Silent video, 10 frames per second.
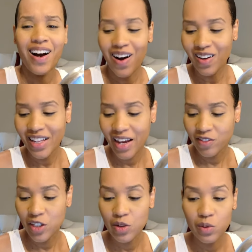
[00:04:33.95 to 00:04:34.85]
all I have
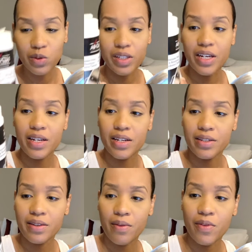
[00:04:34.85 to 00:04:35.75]
to use
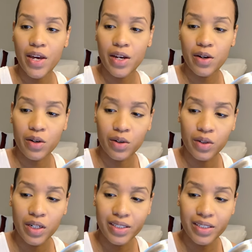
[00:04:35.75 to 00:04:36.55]
is their